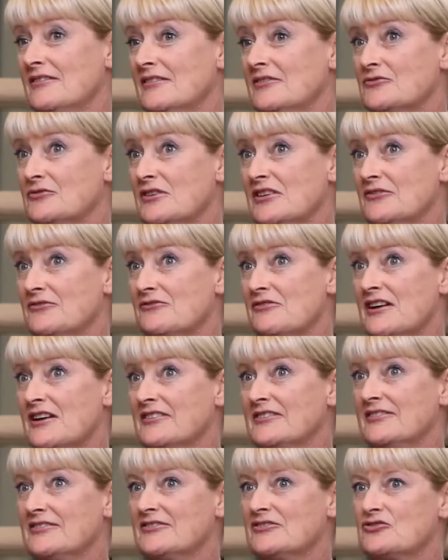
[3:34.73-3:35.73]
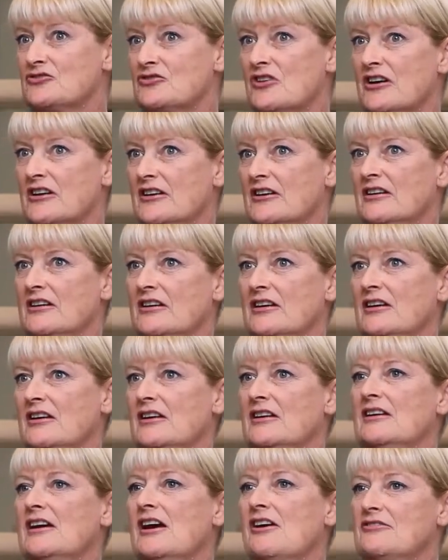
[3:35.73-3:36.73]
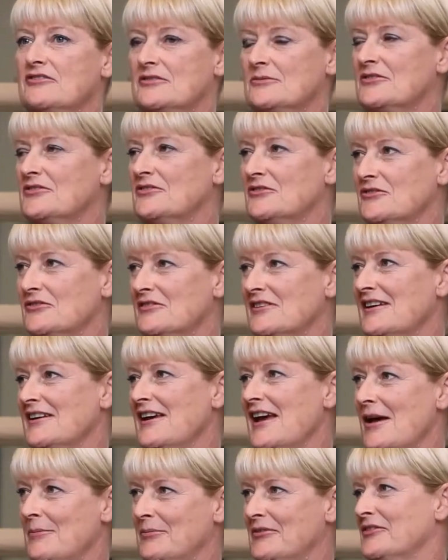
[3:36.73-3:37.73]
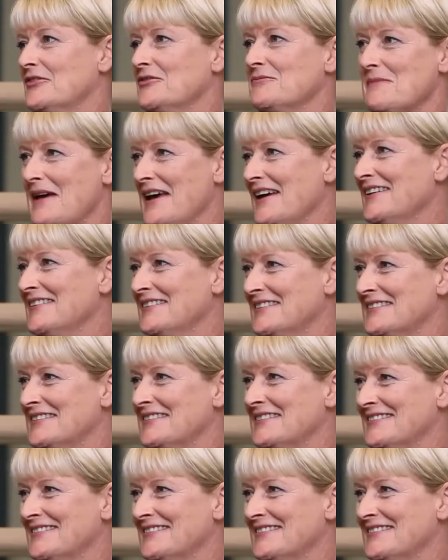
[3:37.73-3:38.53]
tricks for us is to try to encourage them to do their absolute max.